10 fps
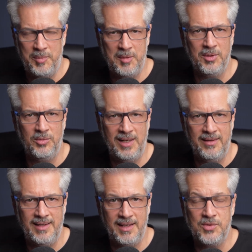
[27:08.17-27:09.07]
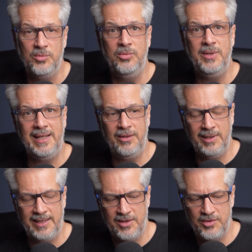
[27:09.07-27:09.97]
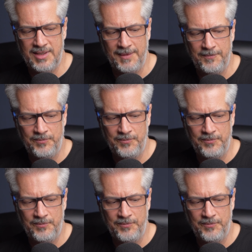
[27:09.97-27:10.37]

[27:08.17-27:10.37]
people really think. It's really, really interesting.